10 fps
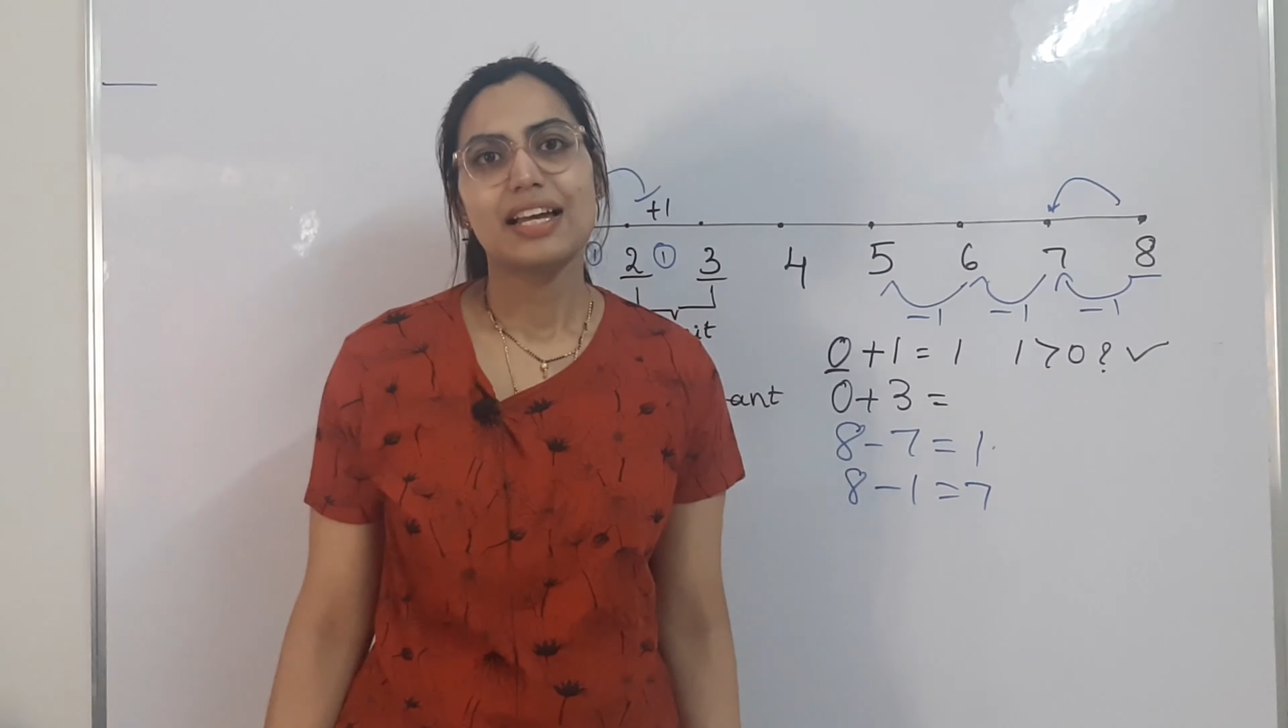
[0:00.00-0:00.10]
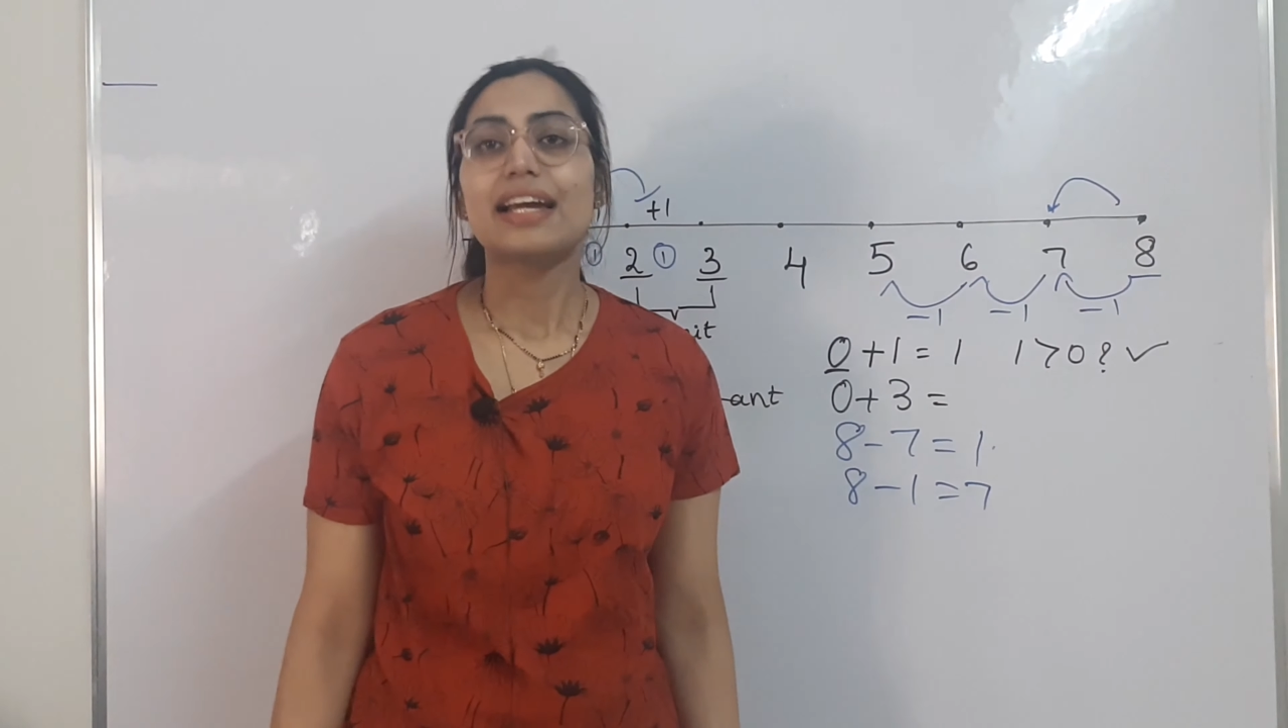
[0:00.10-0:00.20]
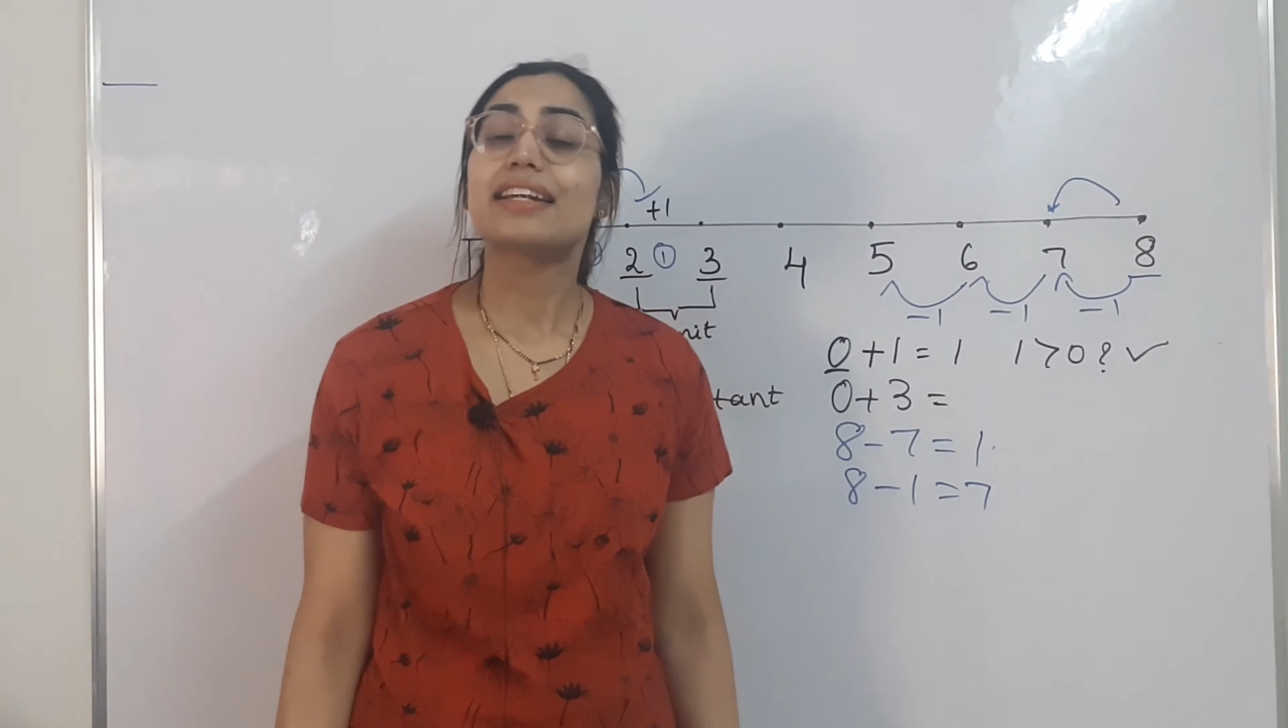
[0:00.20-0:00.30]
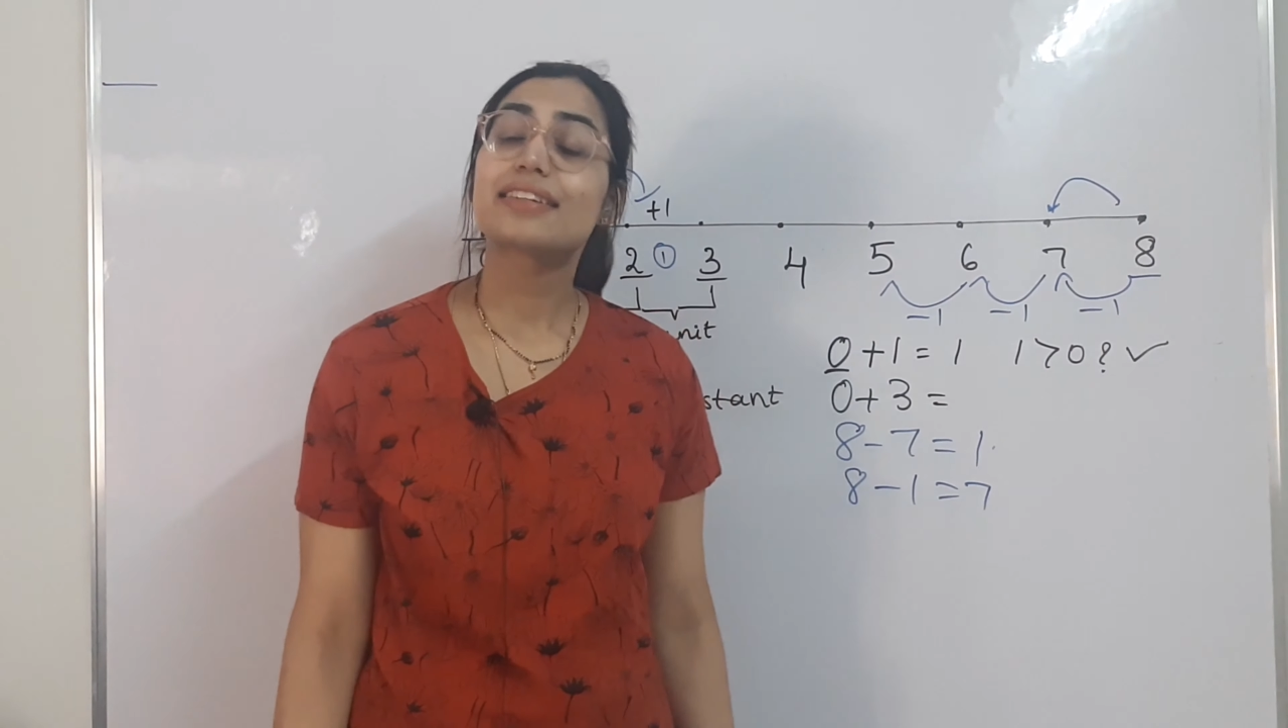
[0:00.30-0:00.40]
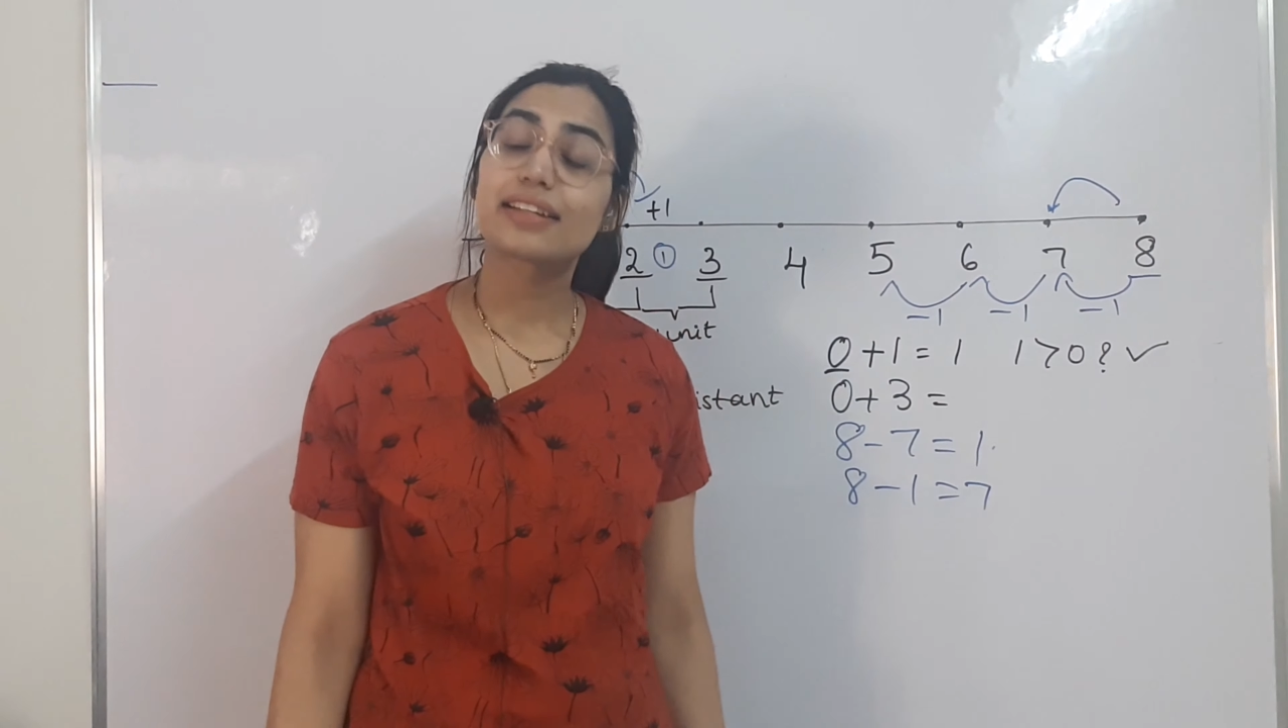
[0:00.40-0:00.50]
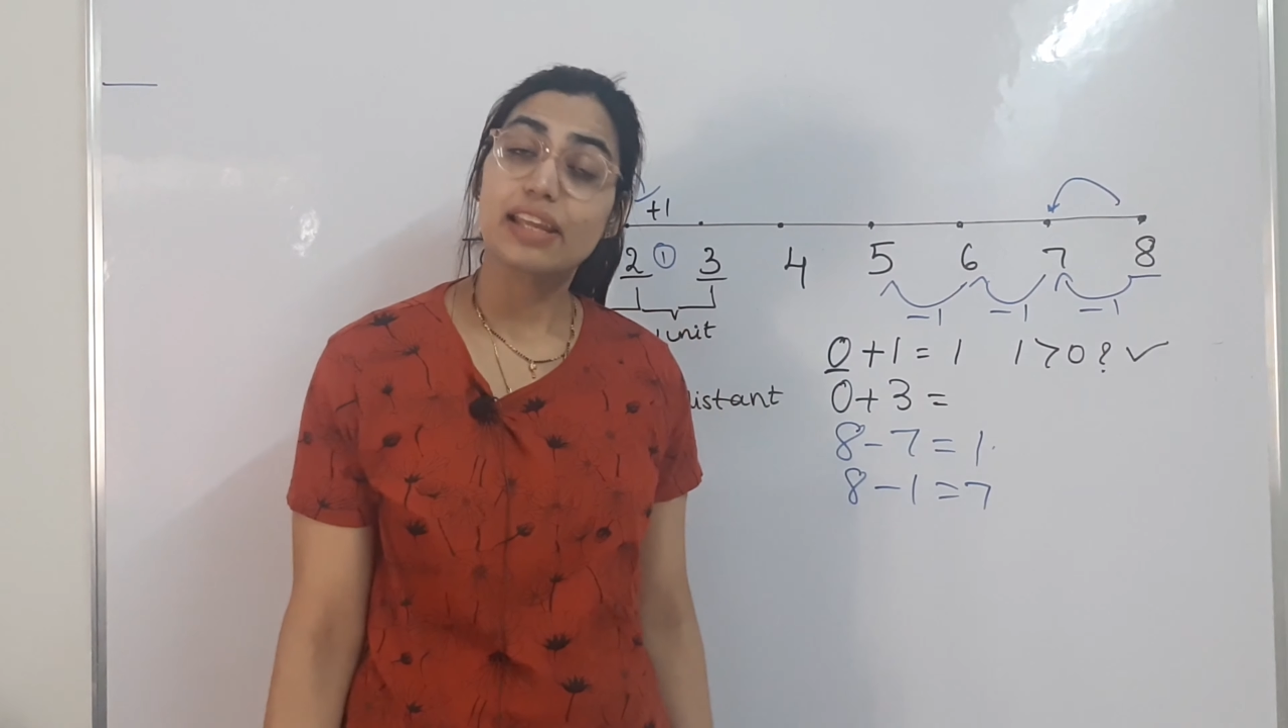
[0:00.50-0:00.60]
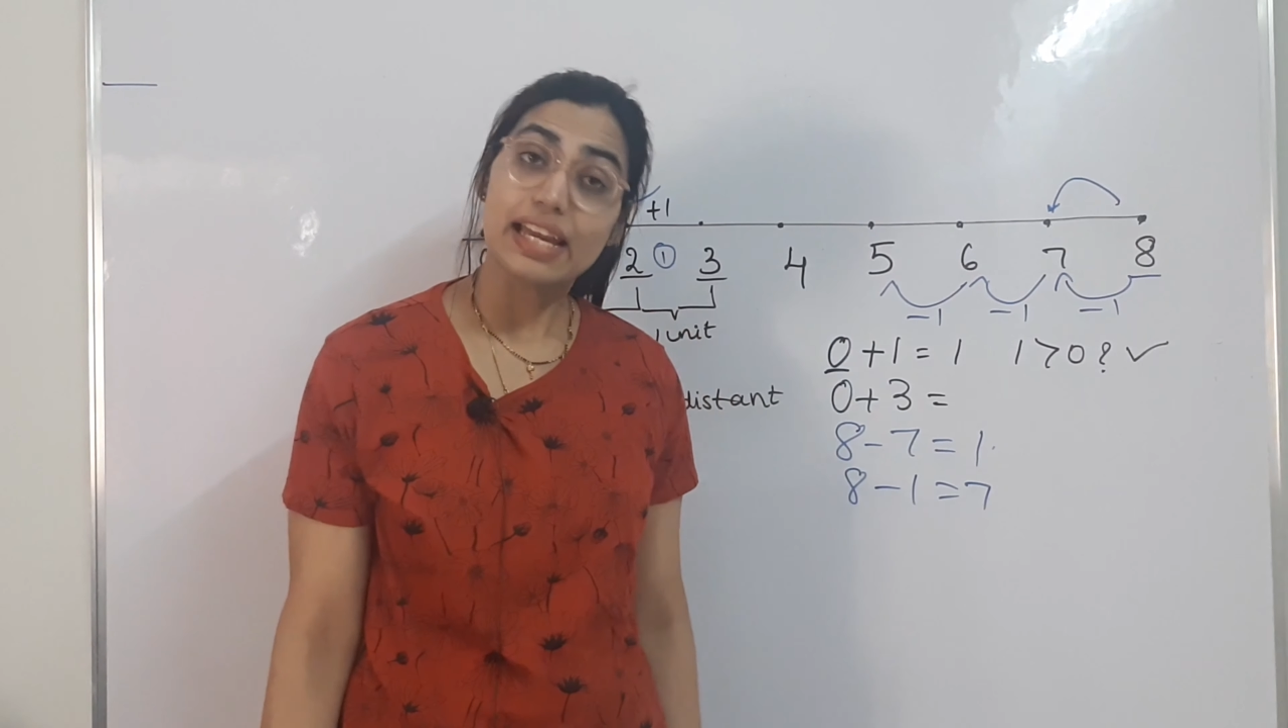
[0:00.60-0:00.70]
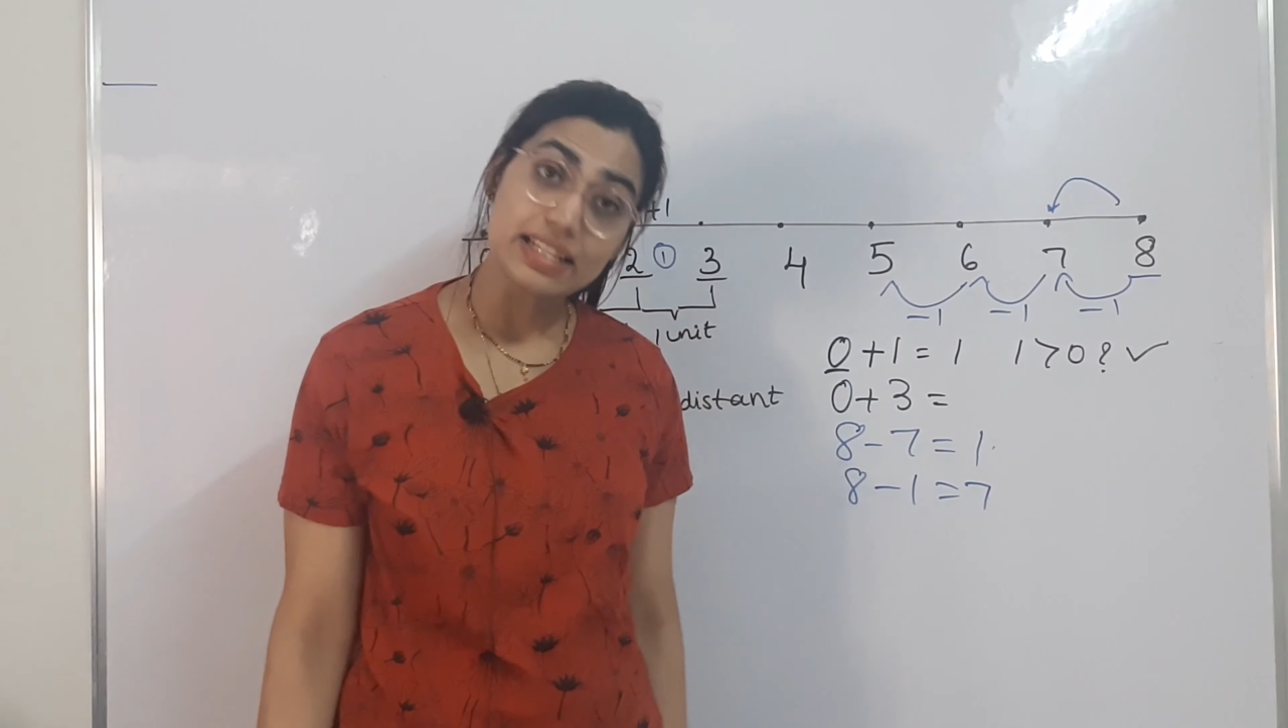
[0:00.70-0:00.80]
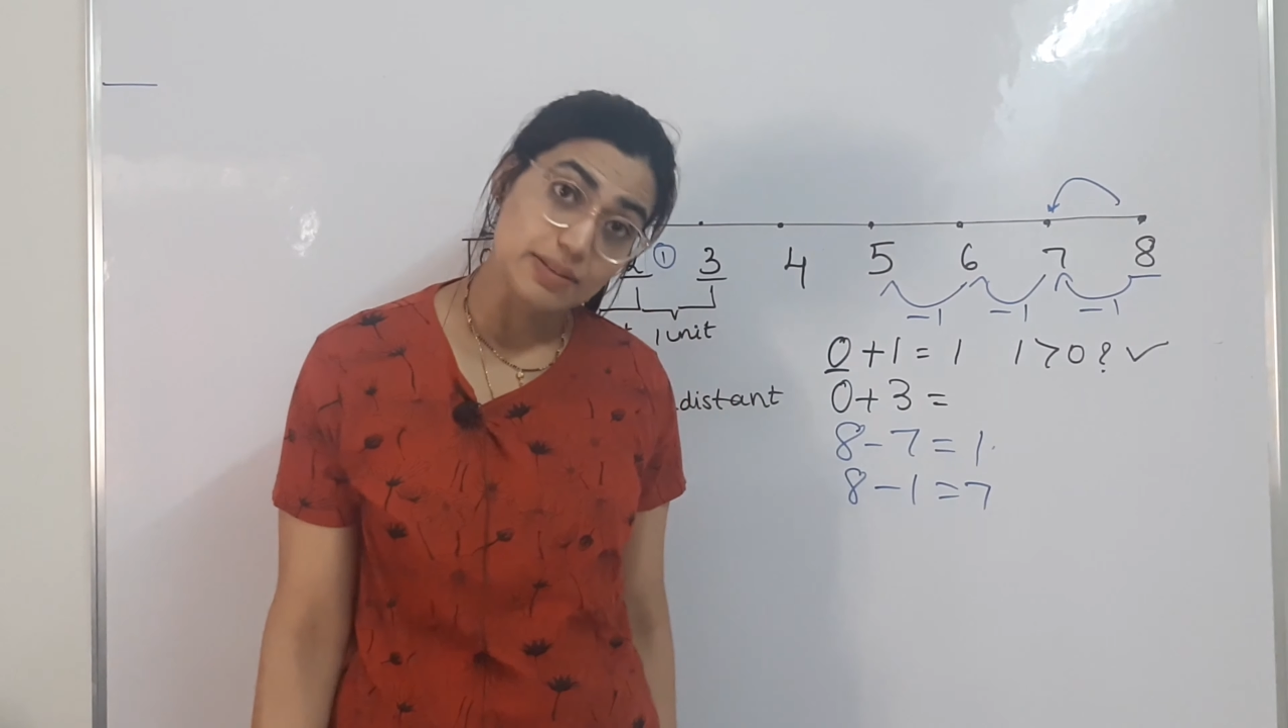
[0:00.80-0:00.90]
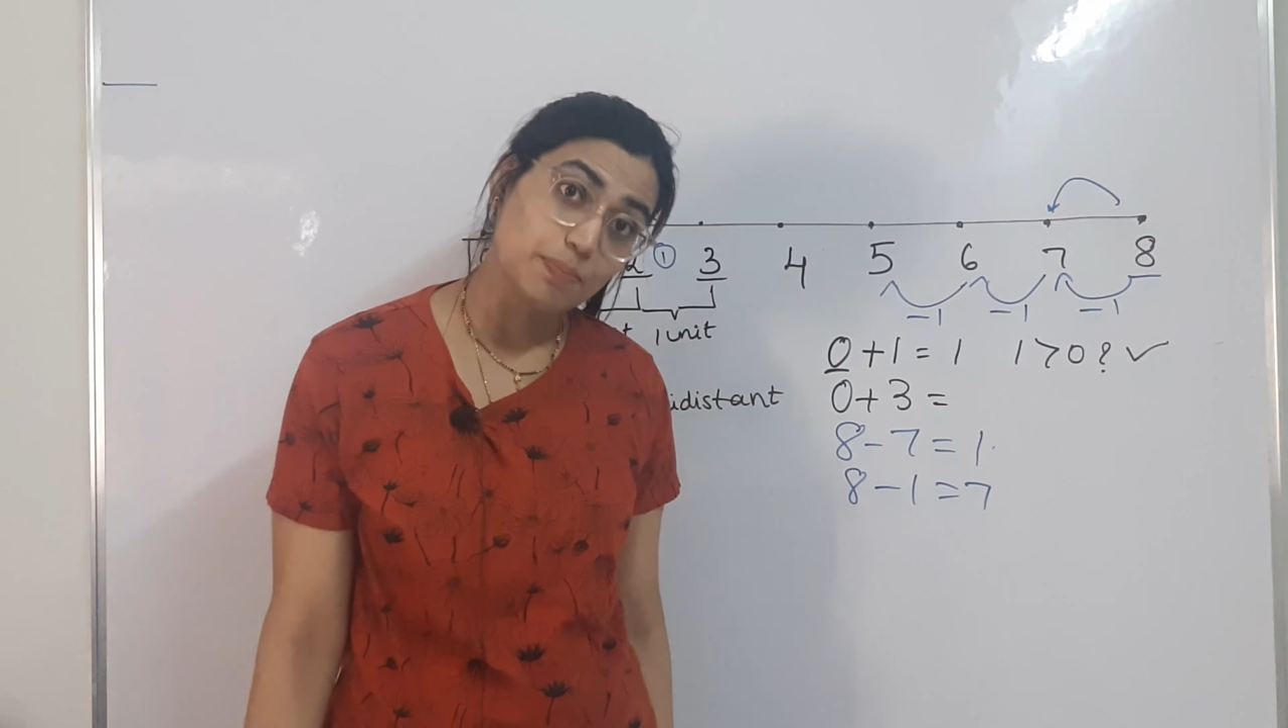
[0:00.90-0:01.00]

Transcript: It is